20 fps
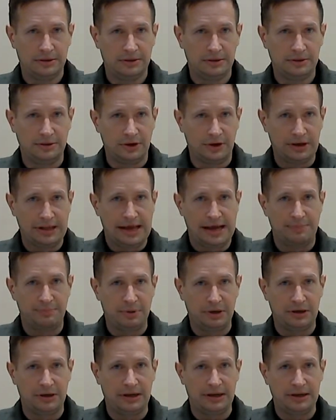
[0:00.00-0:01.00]
during that
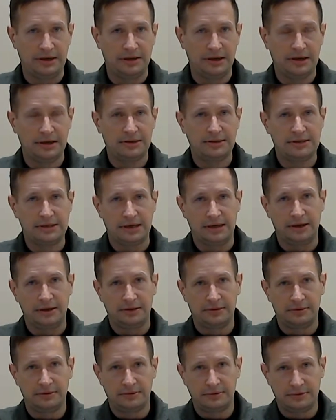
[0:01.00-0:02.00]
period to
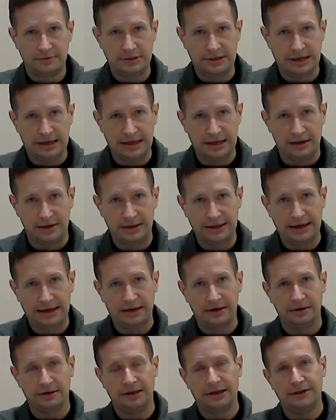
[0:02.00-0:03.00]
to get on the
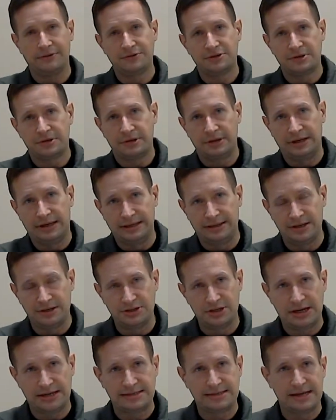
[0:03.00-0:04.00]
airlifts, get the
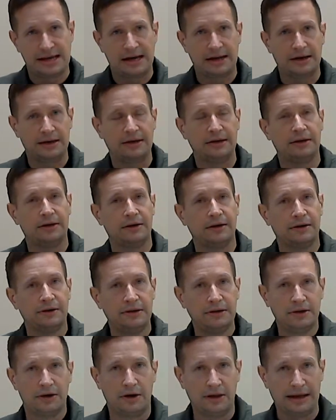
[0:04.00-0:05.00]
jets out of here,
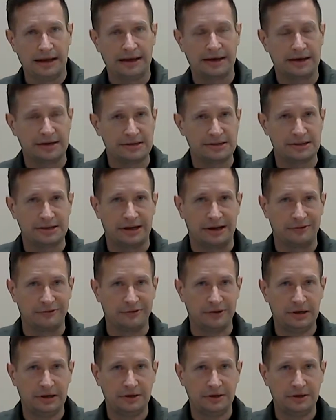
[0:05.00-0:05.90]
all that kind of stuff.